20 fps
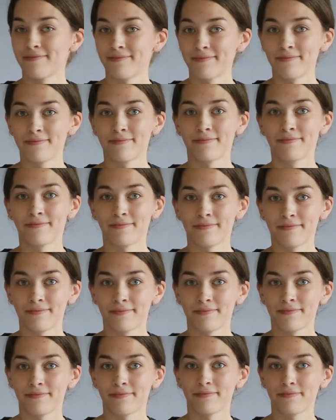
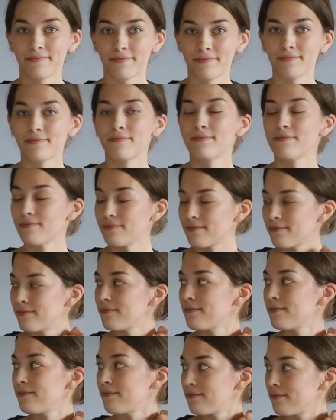
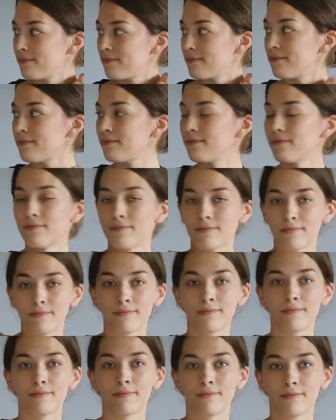
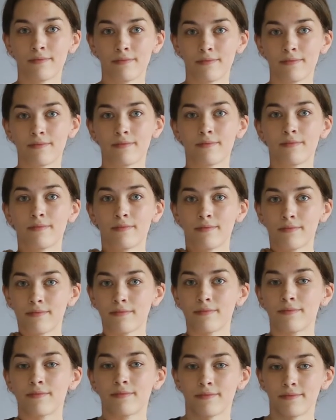
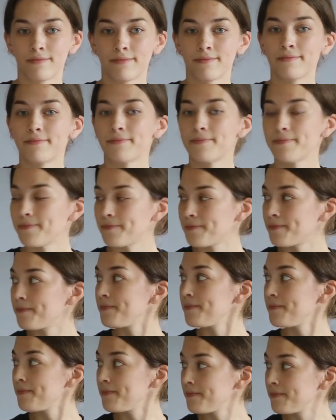
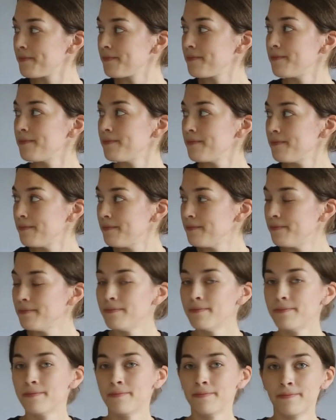
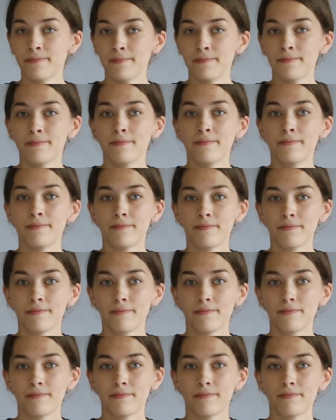
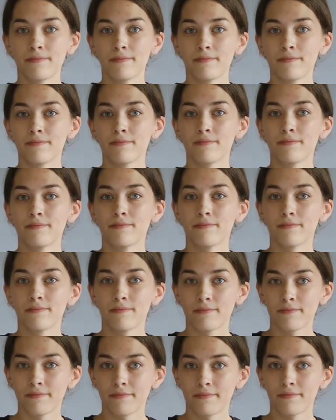
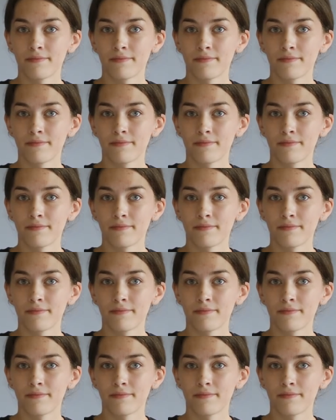The person shown says nothing.